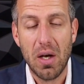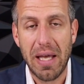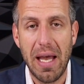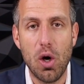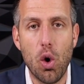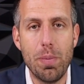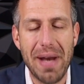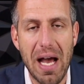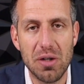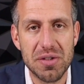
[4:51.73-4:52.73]
Okay,
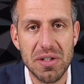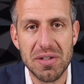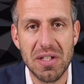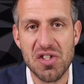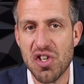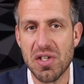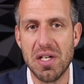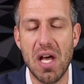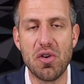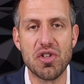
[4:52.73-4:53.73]
open houses is just
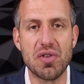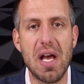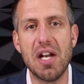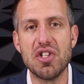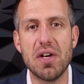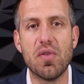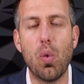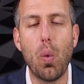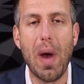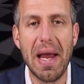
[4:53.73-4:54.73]
another strategy of
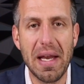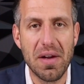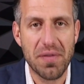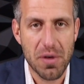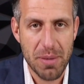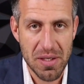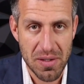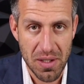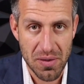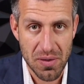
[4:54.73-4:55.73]
waiting for
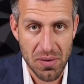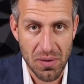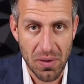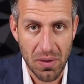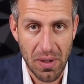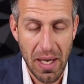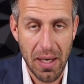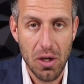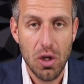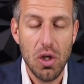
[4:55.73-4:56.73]
business.
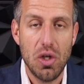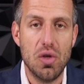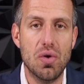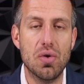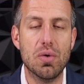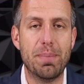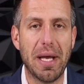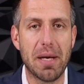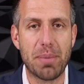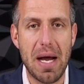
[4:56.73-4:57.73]
Okay, you
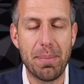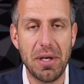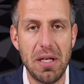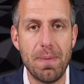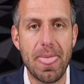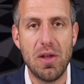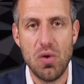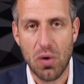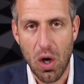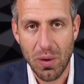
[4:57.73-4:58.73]
pick a property,
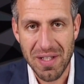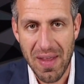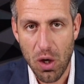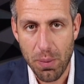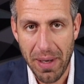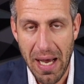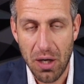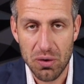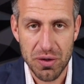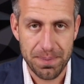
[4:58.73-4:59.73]
you go into that open
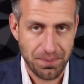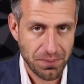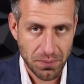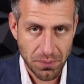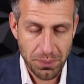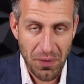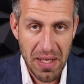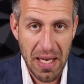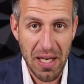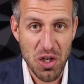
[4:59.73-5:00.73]
house,
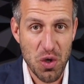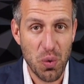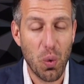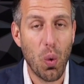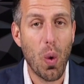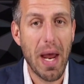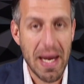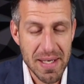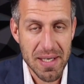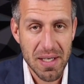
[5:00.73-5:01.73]
and you
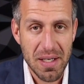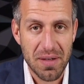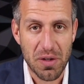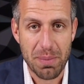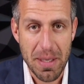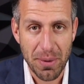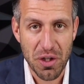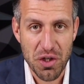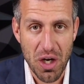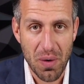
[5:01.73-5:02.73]
wait for people
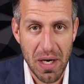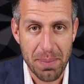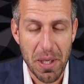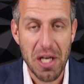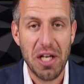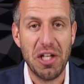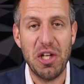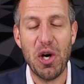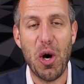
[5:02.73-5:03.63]
to show up. You